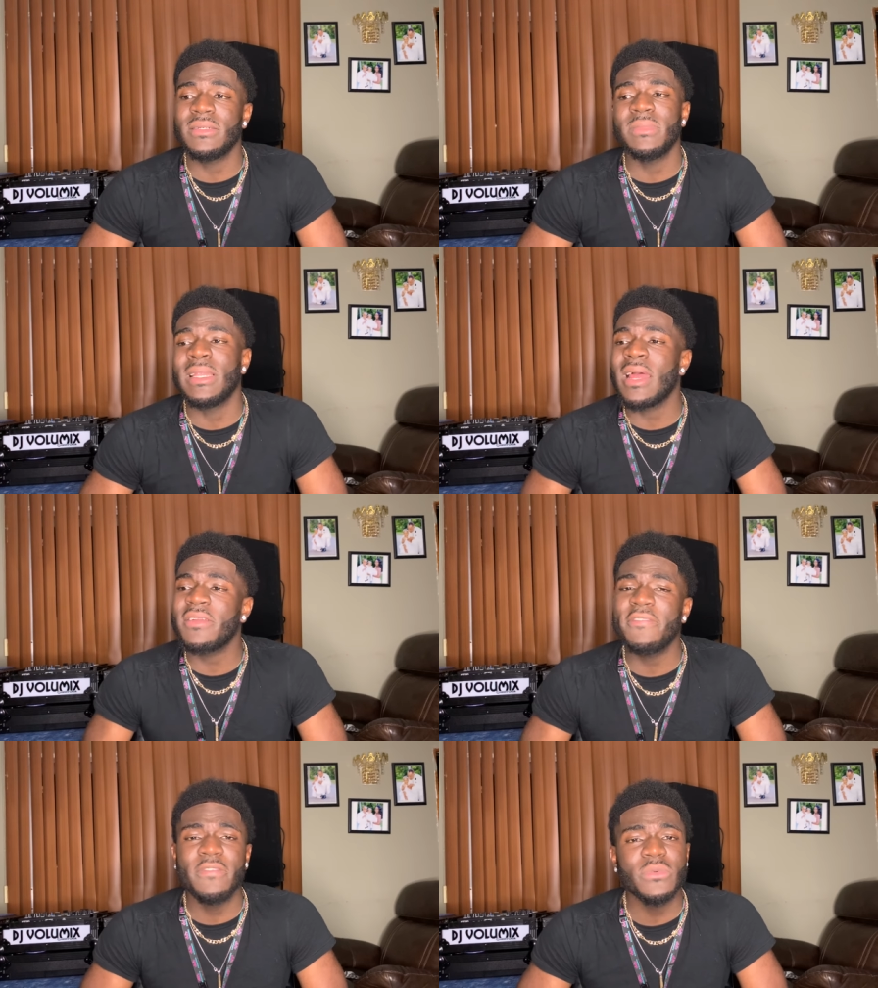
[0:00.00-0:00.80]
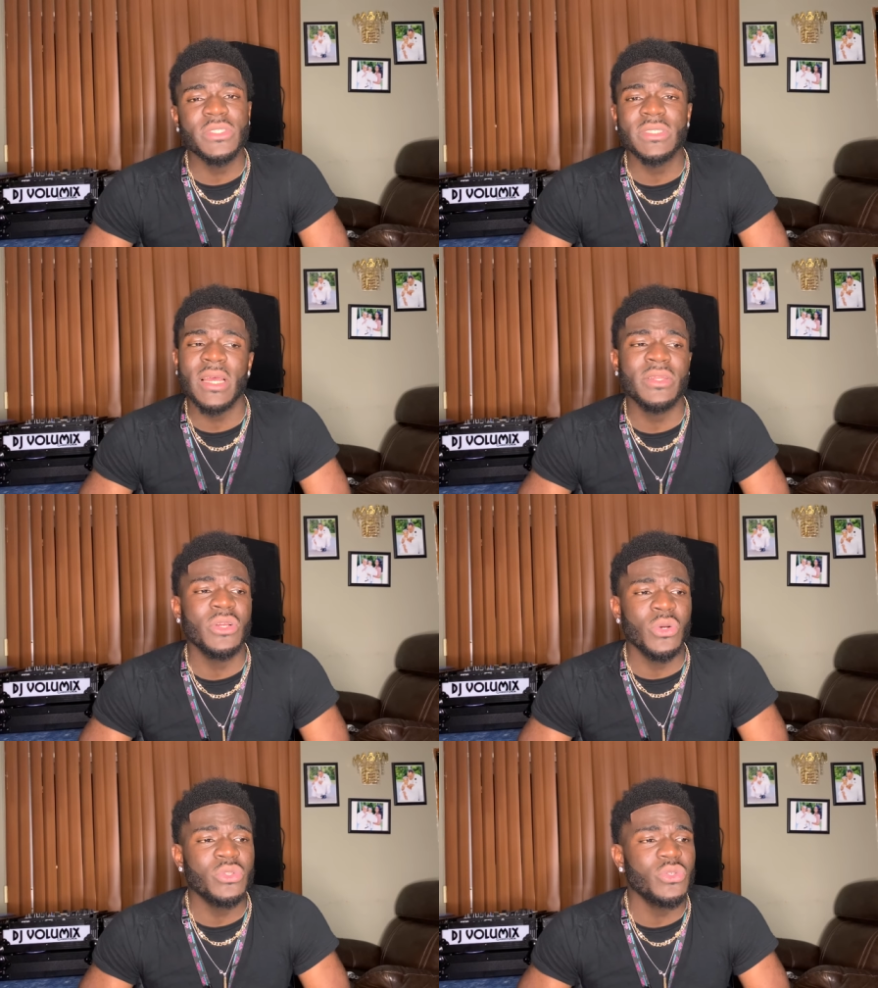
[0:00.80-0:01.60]
a lot of influencers out there
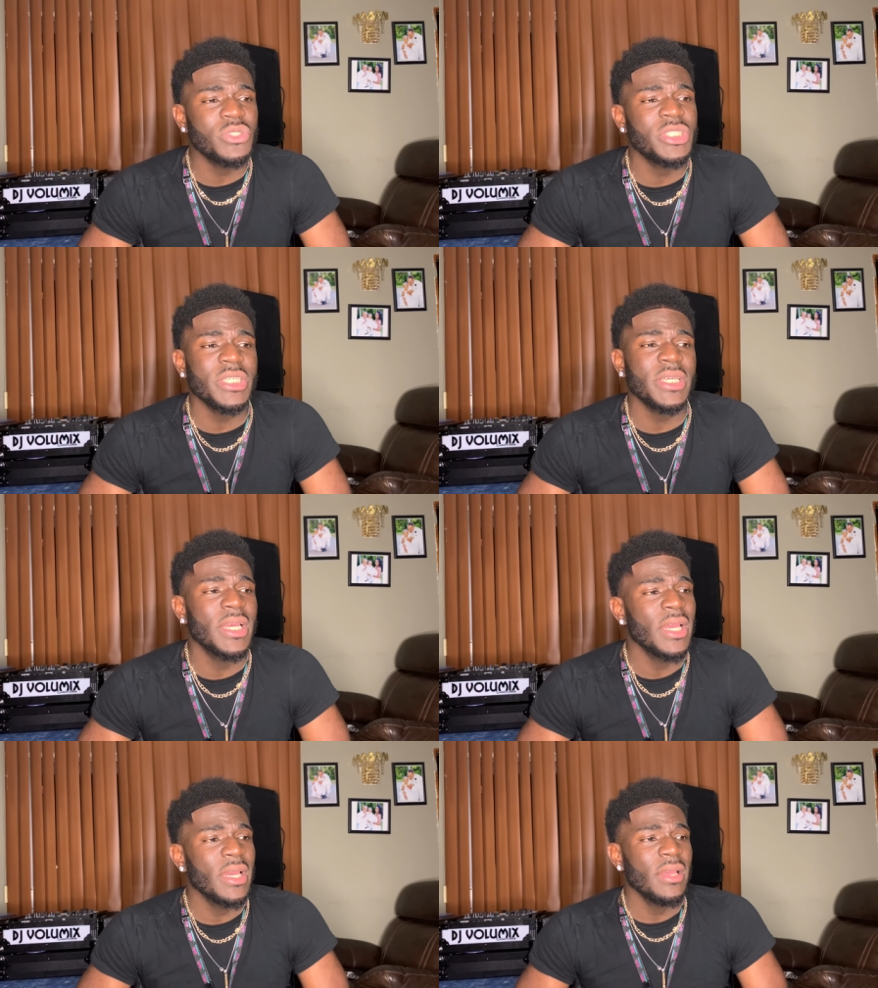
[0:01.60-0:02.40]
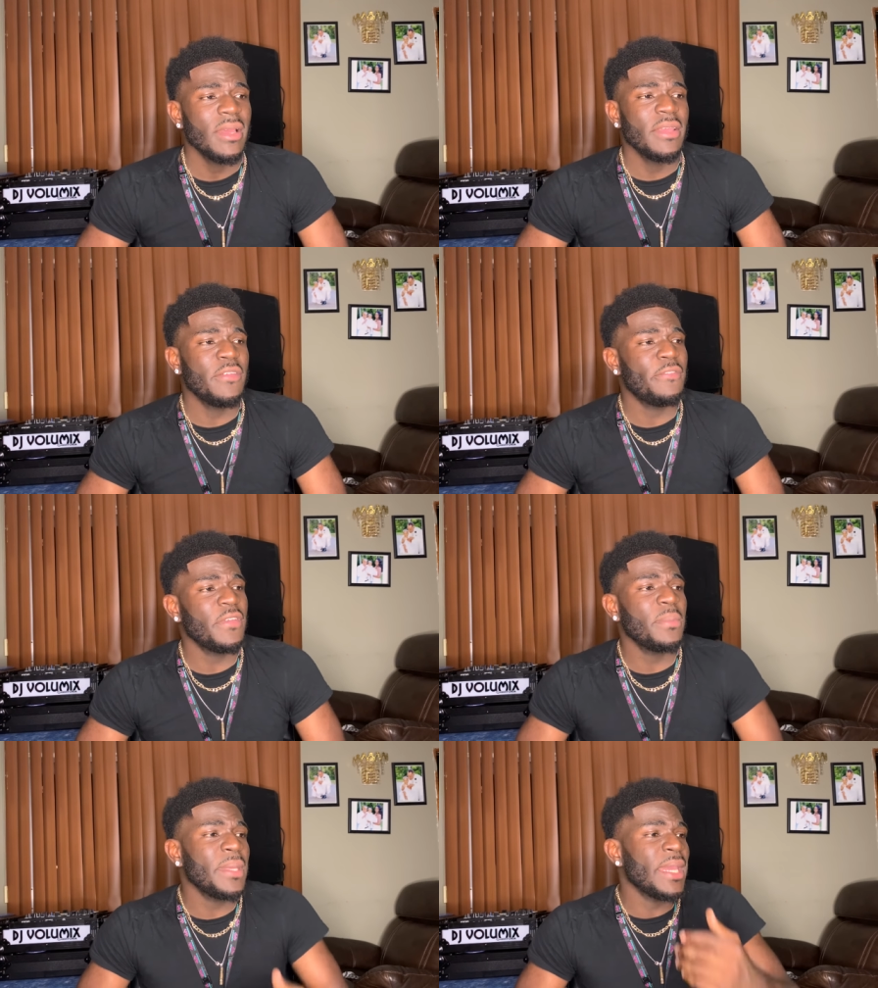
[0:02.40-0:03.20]
go through shit, you
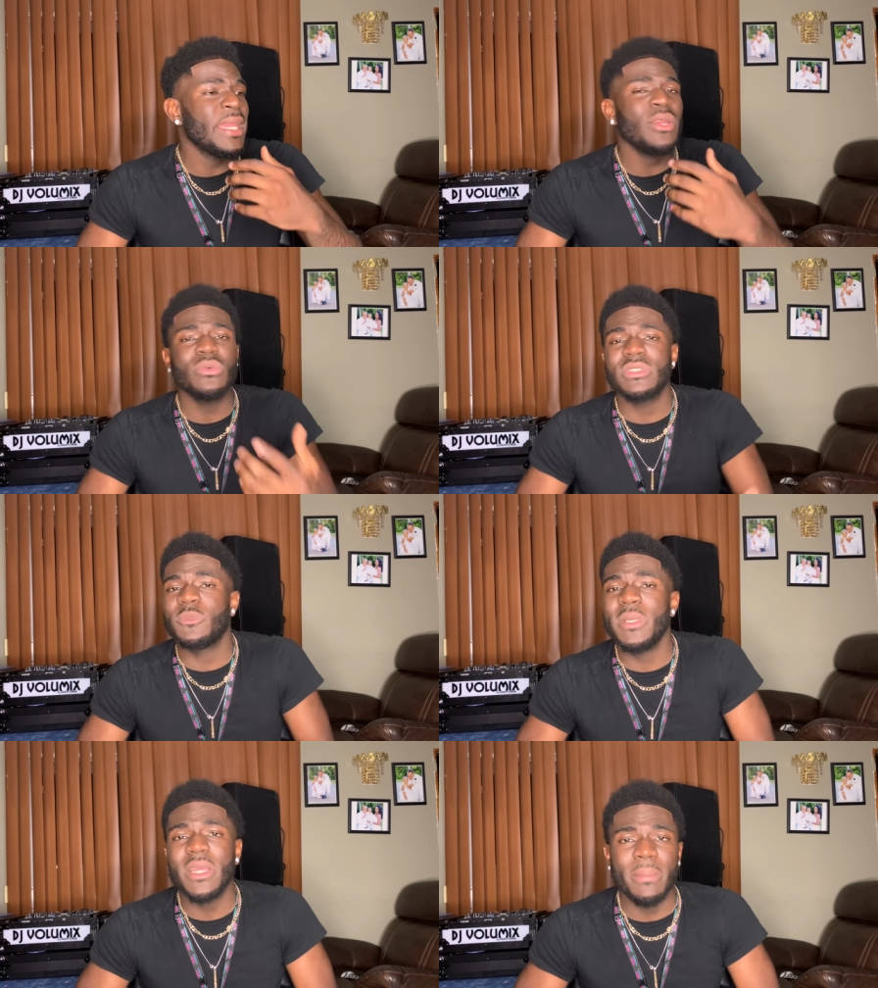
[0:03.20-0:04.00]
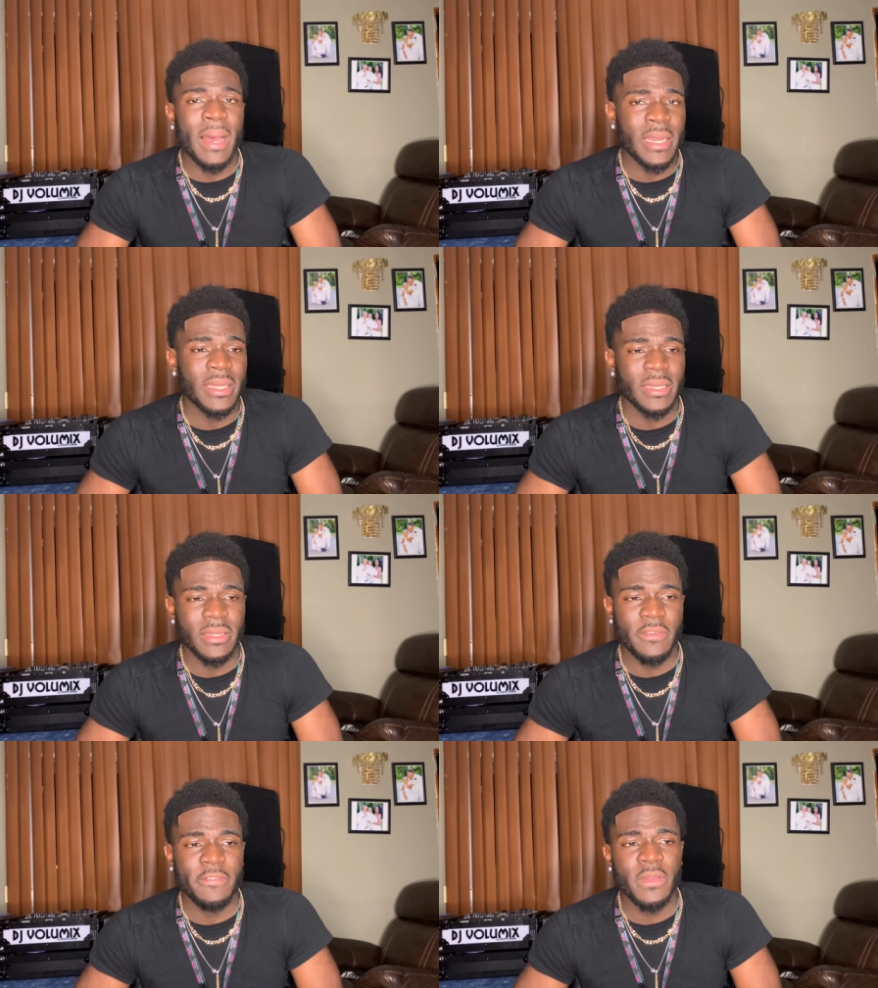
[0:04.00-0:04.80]
feel me? And they don't speak about it,
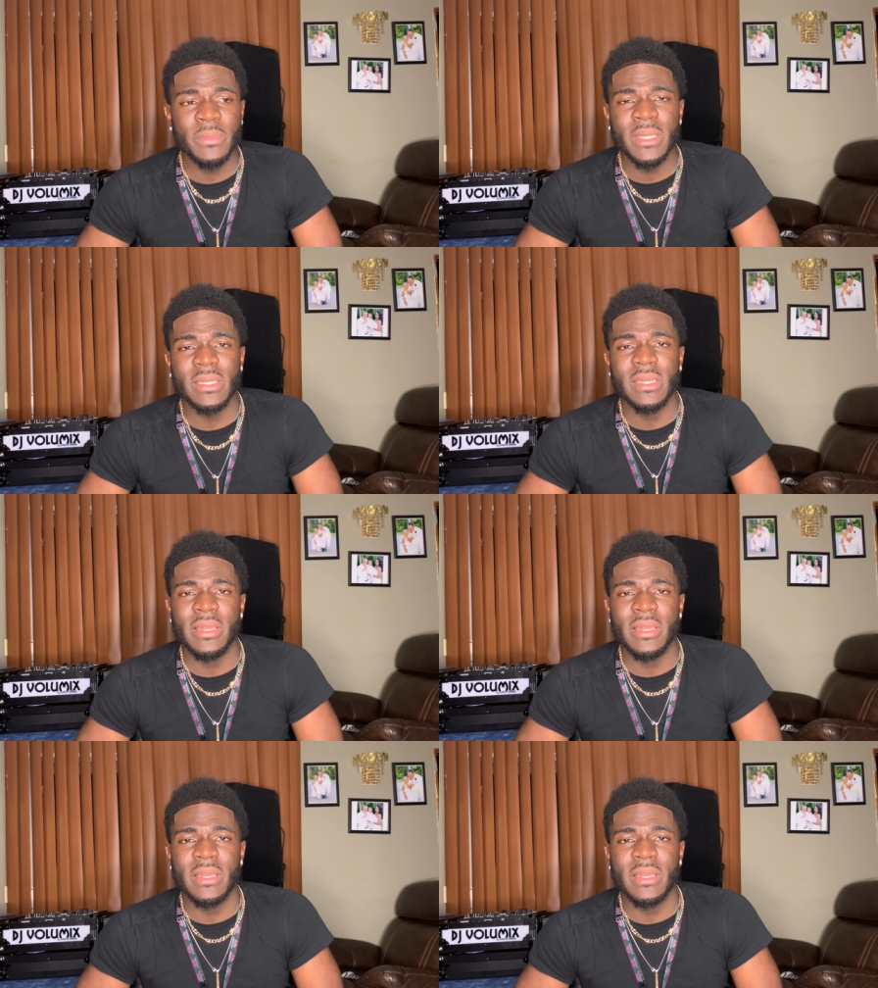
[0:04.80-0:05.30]
you feel me?